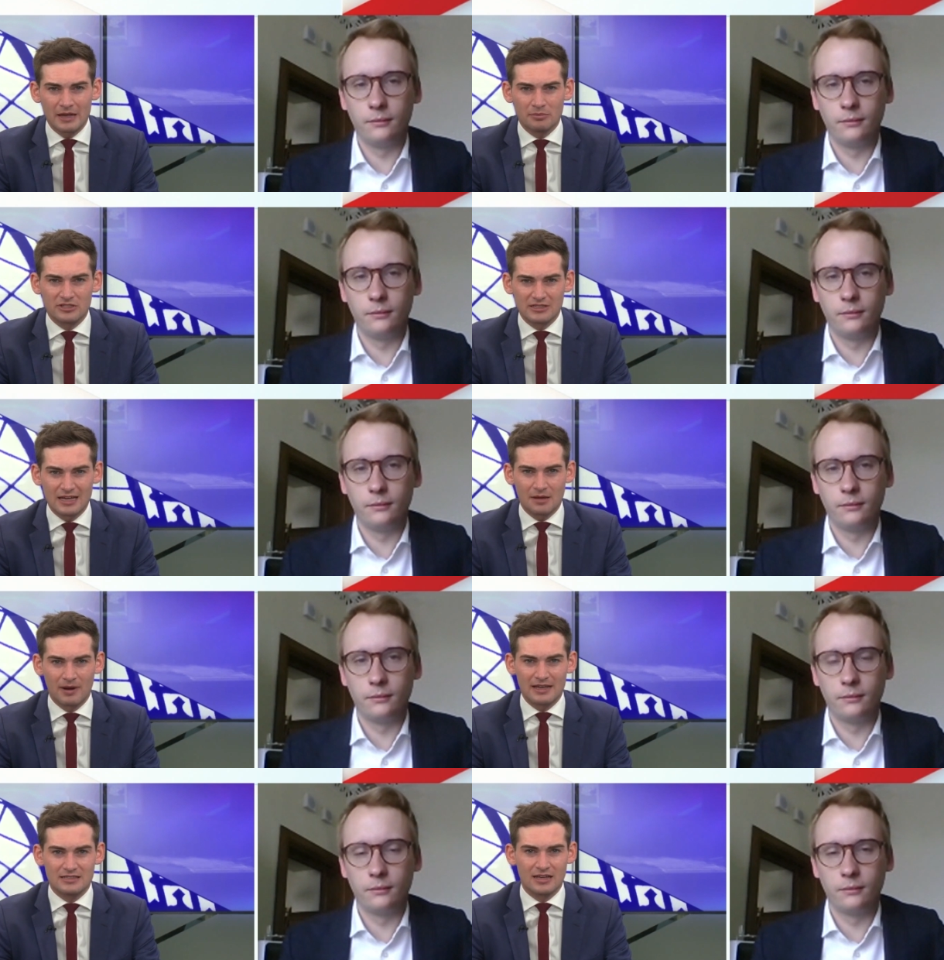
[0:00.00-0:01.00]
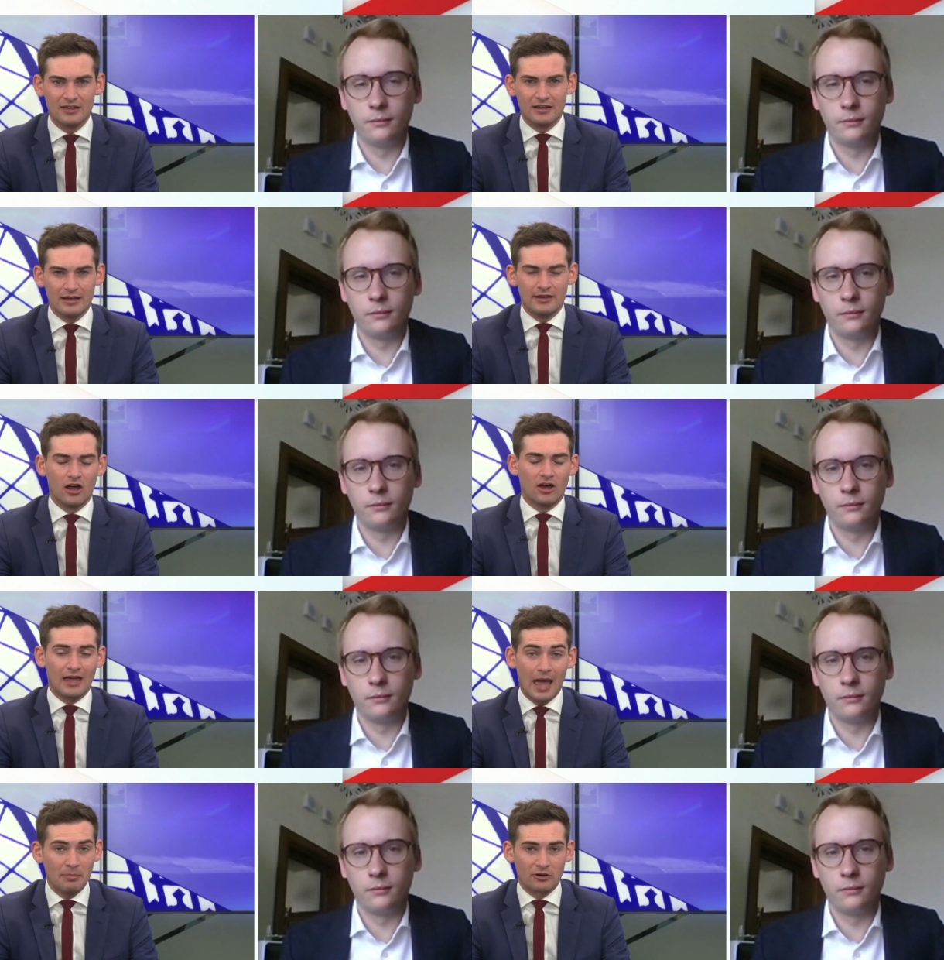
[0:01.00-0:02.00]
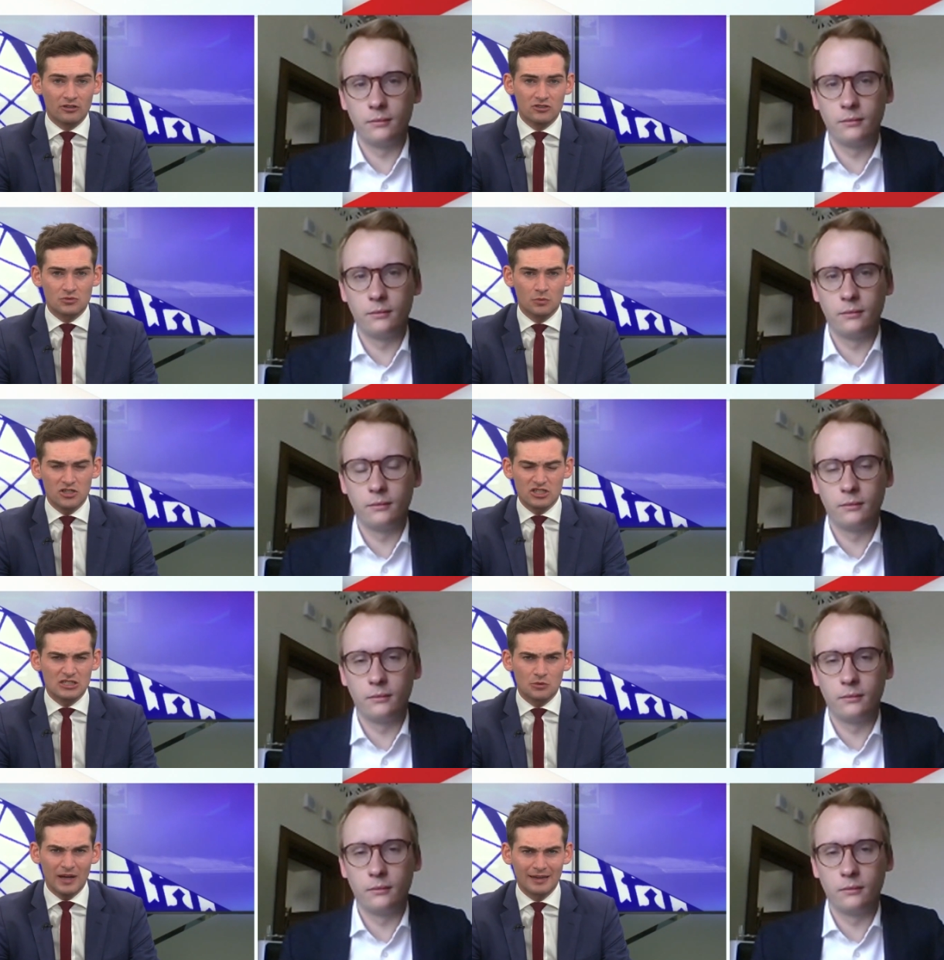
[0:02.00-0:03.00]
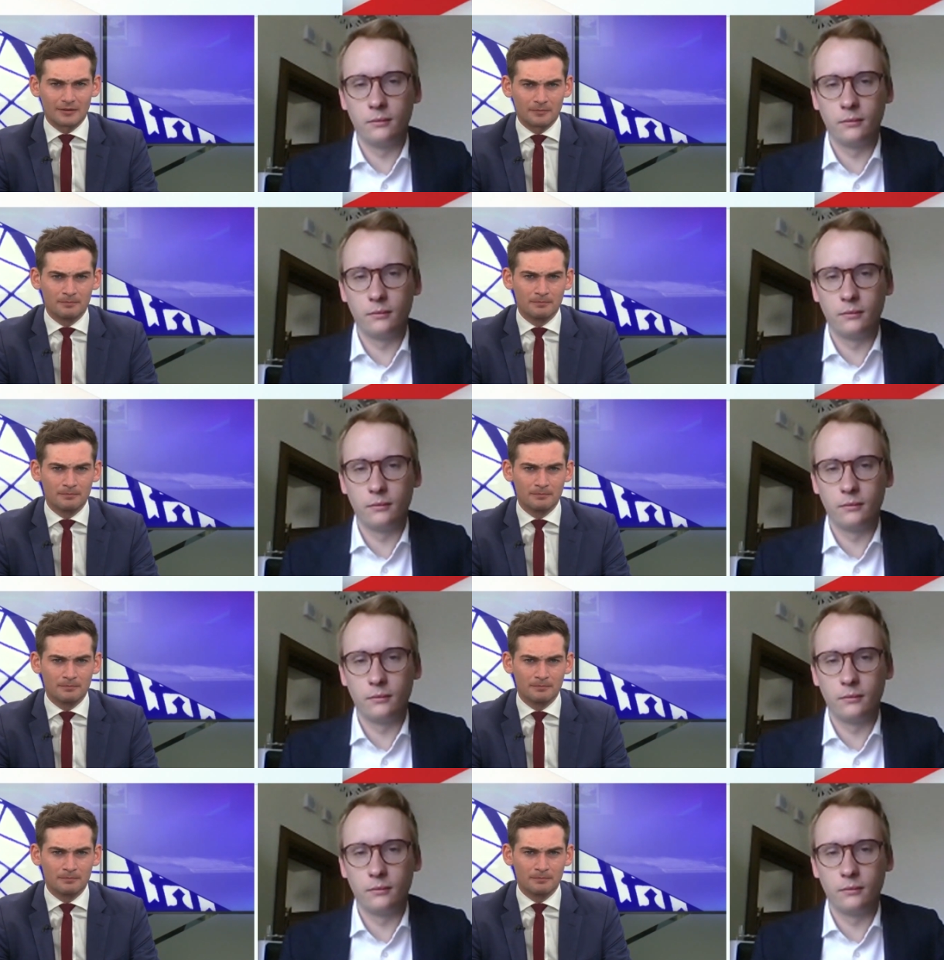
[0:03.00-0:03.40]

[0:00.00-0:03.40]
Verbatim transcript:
Speaker 1: able to take a place in her cabinet were she to win?